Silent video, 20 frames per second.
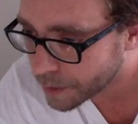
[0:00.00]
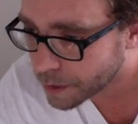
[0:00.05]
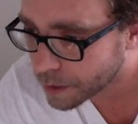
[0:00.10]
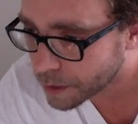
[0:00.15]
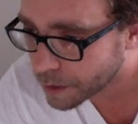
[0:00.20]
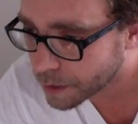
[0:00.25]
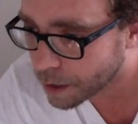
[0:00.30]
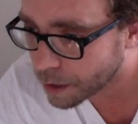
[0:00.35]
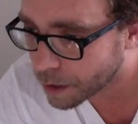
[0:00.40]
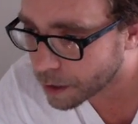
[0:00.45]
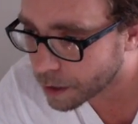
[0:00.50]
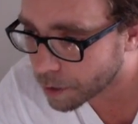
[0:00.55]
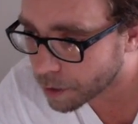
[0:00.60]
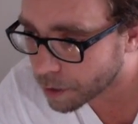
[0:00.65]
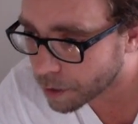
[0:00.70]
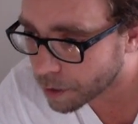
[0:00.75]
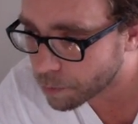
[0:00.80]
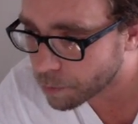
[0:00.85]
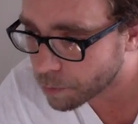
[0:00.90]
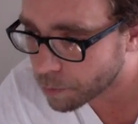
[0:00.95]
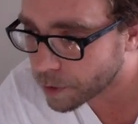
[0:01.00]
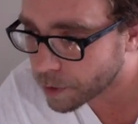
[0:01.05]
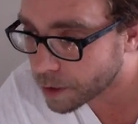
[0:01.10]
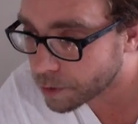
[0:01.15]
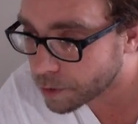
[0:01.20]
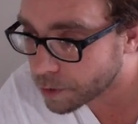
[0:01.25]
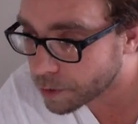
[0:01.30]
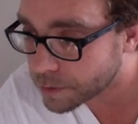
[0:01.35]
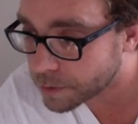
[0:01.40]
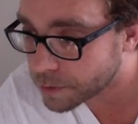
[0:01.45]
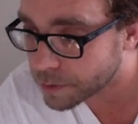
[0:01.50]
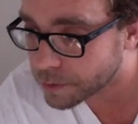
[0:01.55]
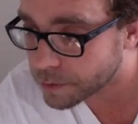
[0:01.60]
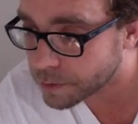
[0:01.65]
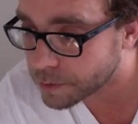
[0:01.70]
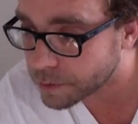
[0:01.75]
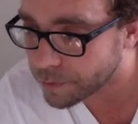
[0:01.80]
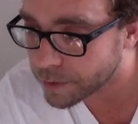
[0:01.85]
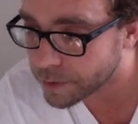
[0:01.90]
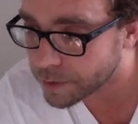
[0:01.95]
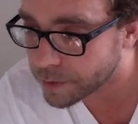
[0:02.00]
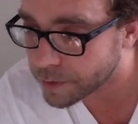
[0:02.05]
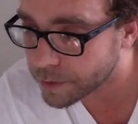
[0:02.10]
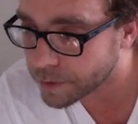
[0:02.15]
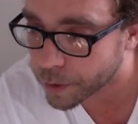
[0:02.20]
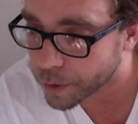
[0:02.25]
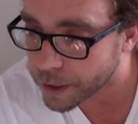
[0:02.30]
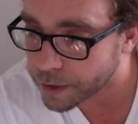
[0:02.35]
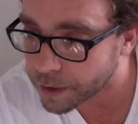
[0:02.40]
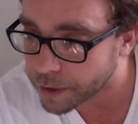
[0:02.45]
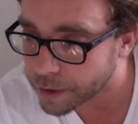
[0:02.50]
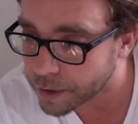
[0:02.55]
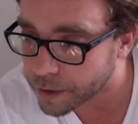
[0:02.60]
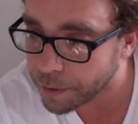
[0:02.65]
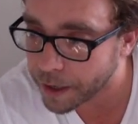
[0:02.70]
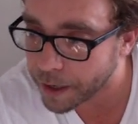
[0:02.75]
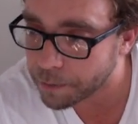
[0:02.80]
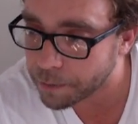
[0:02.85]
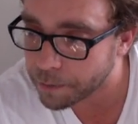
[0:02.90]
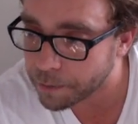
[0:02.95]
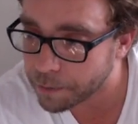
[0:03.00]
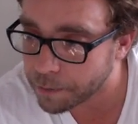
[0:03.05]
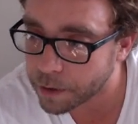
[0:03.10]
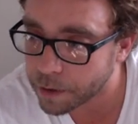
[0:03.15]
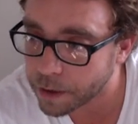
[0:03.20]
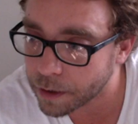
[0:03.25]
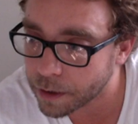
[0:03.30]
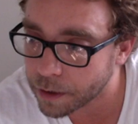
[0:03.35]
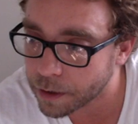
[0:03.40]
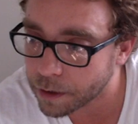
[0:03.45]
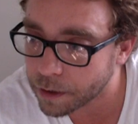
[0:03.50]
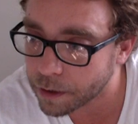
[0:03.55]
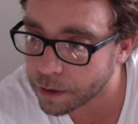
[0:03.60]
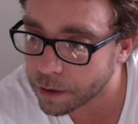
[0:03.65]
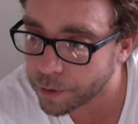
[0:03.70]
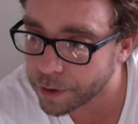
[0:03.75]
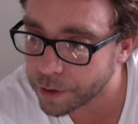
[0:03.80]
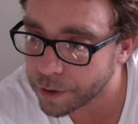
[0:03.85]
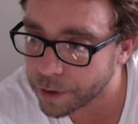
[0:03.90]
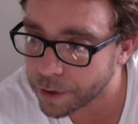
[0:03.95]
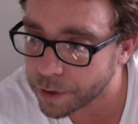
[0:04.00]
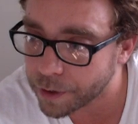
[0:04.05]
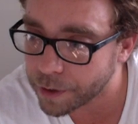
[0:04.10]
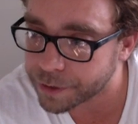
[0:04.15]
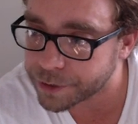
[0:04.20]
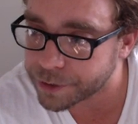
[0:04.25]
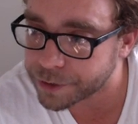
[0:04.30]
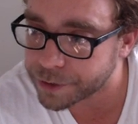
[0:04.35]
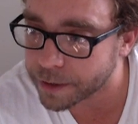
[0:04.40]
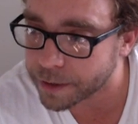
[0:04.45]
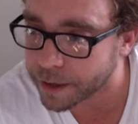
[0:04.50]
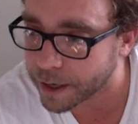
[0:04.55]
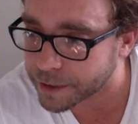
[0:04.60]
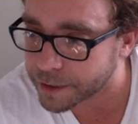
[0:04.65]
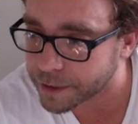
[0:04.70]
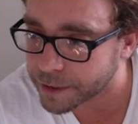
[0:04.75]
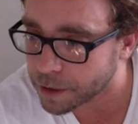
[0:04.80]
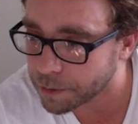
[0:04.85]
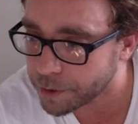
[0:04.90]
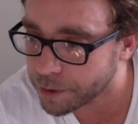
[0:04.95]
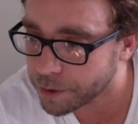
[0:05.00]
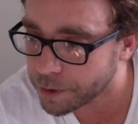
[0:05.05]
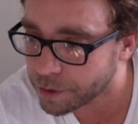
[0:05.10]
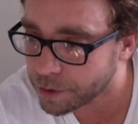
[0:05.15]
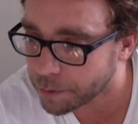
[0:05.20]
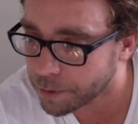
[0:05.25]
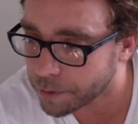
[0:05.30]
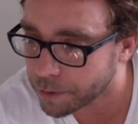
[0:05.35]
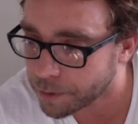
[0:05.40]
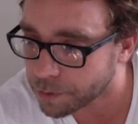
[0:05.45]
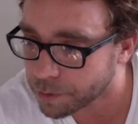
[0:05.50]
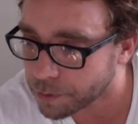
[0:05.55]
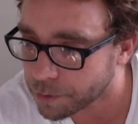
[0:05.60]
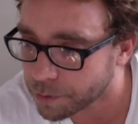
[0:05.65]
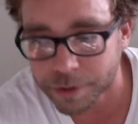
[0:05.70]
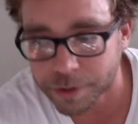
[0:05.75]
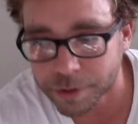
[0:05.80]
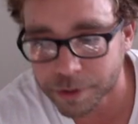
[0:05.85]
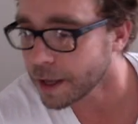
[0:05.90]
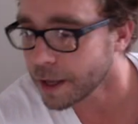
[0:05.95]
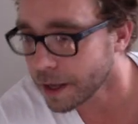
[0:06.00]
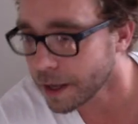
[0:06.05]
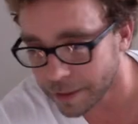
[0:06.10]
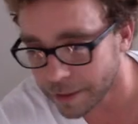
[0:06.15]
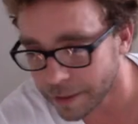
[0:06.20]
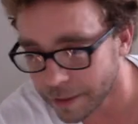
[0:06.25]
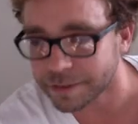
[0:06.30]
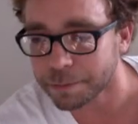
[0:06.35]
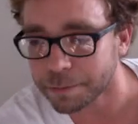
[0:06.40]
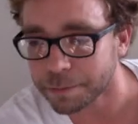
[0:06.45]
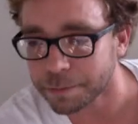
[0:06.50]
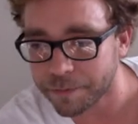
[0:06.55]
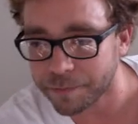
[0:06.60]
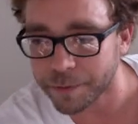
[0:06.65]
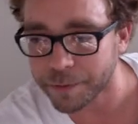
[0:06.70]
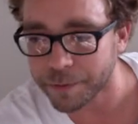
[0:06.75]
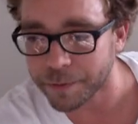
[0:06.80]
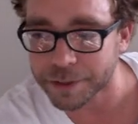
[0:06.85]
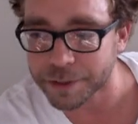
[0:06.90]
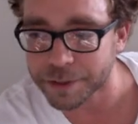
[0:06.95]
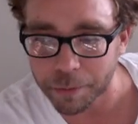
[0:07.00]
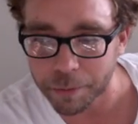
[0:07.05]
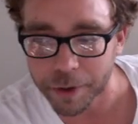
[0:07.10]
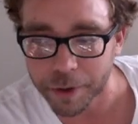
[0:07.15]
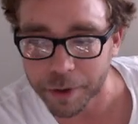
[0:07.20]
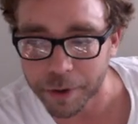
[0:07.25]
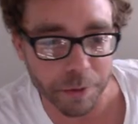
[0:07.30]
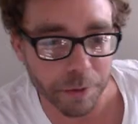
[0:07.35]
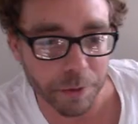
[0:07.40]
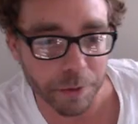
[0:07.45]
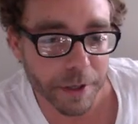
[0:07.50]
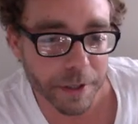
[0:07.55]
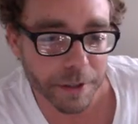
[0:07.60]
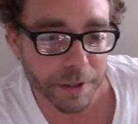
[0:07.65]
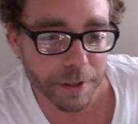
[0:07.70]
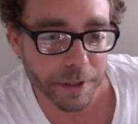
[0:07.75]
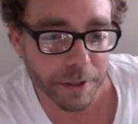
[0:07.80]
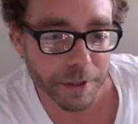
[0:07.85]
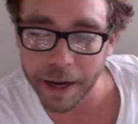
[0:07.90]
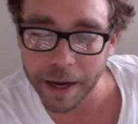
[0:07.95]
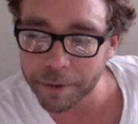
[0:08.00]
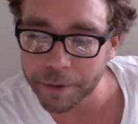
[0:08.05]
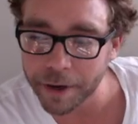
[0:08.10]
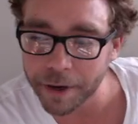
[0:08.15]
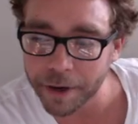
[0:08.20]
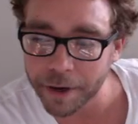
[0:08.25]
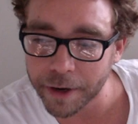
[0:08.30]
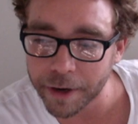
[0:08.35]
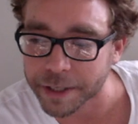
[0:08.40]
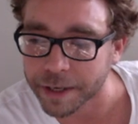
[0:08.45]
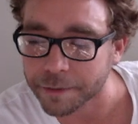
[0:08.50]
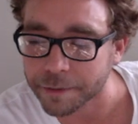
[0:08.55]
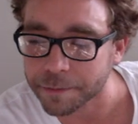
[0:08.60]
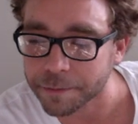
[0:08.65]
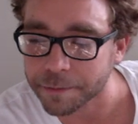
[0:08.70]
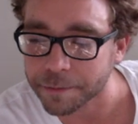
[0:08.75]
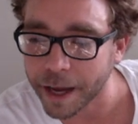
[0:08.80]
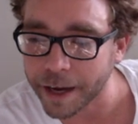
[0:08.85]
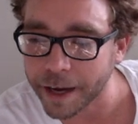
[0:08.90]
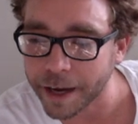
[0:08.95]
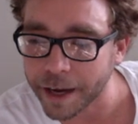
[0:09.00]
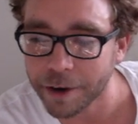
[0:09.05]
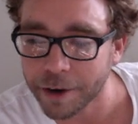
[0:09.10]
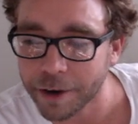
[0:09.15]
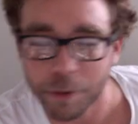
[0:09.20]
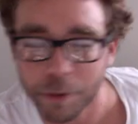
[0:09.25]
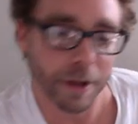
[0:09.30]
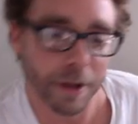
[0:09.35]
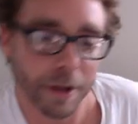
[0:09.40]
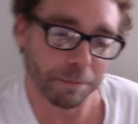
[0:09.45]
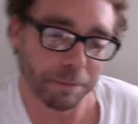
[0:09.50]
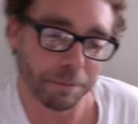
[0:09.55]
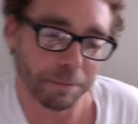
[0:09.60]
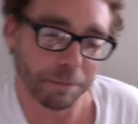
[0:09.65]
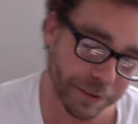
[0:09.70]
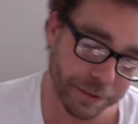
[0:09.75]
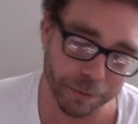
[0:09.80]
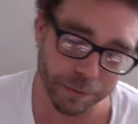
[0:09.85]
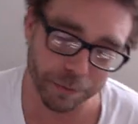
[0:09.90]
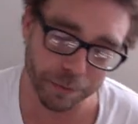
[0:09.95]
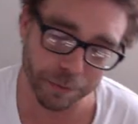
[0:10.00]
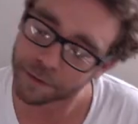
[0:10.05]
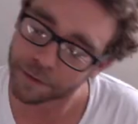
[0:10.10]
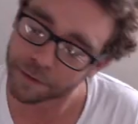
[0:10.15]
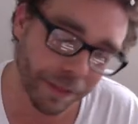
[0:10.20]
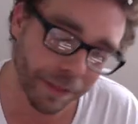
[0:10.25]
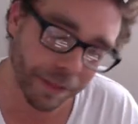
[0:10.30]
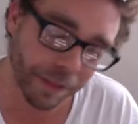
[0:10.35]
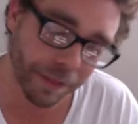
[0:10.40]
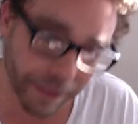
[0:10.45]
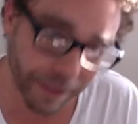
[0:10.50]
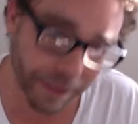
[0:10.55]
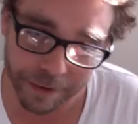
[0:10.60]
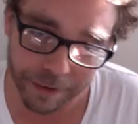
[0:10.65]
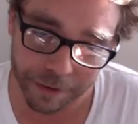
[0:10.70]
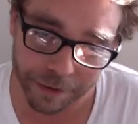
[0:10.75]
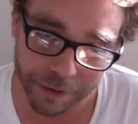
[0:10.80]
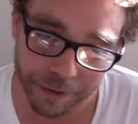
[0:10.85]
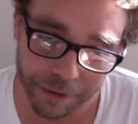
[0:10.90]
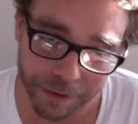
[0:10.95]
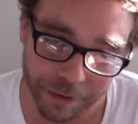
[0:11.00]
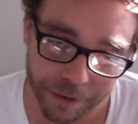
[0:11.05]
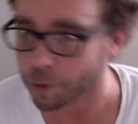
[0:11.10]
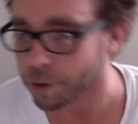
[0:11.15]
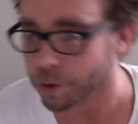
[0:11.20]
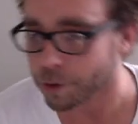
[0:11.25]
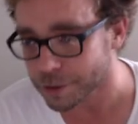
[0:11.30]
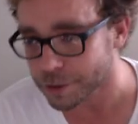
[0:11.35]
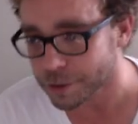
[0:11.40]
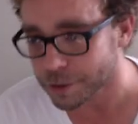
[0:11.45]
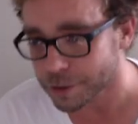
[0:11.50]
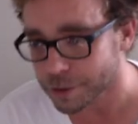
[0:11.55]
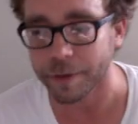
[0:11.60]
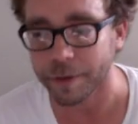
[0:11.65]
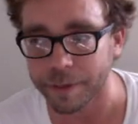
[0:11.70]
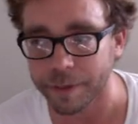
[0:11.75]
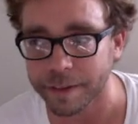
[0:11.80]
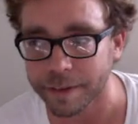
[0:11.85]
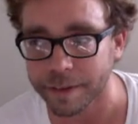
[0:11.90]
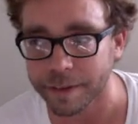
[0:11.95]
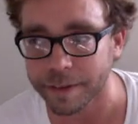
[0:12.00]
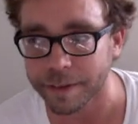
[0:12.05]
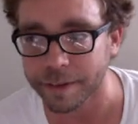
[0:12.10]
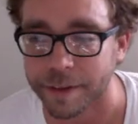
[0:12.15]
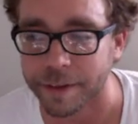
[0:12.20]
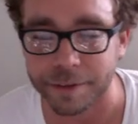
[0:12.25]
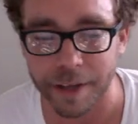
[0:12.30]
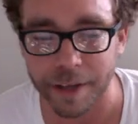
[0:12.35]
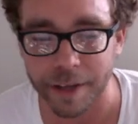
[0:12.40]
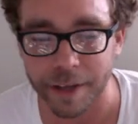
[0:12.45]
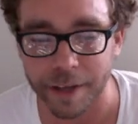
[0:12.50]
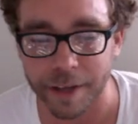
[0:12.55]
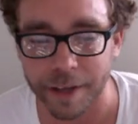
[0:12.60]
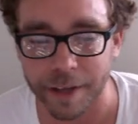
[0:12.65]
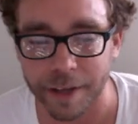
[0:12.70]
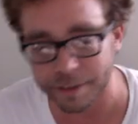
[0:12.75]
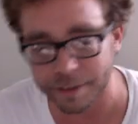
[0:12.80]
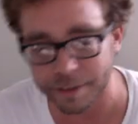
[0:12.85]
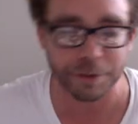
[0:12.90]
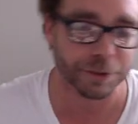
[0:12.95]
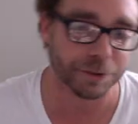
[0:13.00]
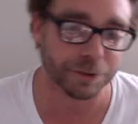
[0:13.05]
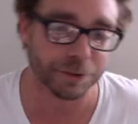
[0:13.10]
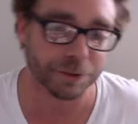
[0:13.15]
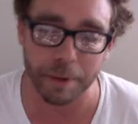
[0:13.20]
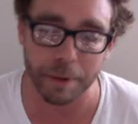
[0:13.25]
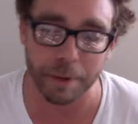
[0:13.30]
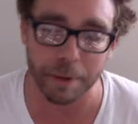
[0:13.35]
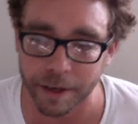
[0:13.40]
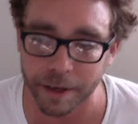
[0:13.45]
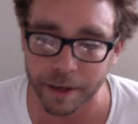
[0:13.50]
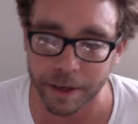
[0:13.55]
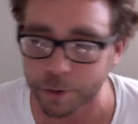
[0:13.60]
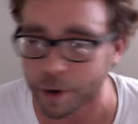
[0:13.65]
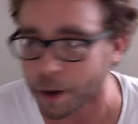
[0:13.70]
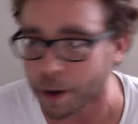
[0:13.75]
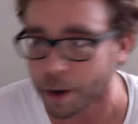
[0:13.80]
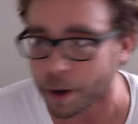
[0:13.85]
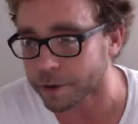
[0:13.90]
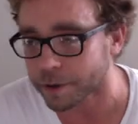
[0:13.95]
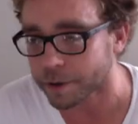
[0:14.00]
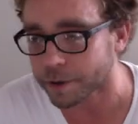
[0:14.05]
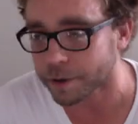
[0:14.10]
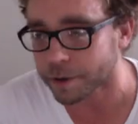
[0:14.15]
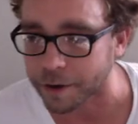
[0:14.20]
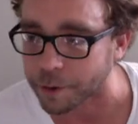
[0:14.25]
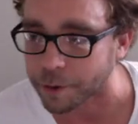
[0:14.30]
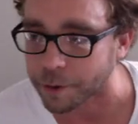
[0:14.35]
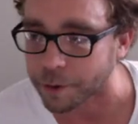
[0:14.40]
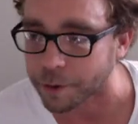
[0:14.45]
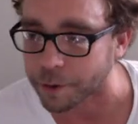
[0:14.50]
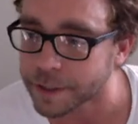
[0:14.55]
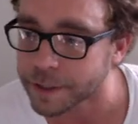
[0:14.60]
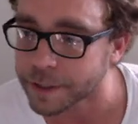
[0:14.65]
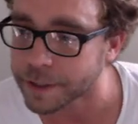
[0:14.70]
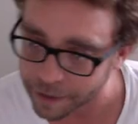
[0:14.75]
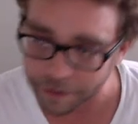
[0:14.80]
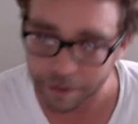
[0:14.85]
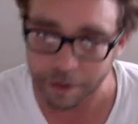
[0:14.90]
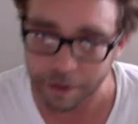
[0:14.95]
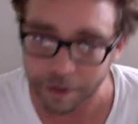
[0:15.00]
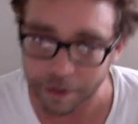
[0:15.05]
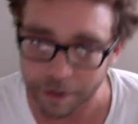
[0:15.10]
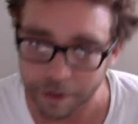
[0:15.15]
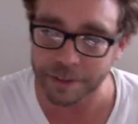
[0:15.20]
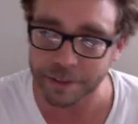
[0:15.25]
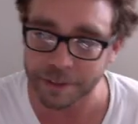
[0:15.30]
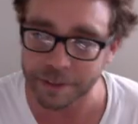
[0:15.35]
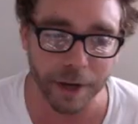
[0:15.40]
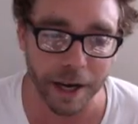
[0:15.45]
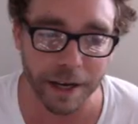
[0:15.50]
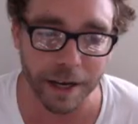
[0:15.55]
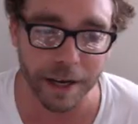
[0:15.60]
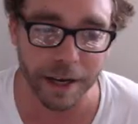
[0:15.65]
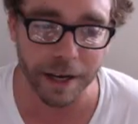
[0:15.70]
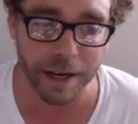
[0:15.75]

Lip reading: One more out. Devin likes Puig. Spam with the chat guys. WW load. That's my first W spam that I've seen. I gotta go press 1 if you think this is true, or 2 if you think this is this. That's a streaming thing to do. I'm learning how to do it. Love to see you guys at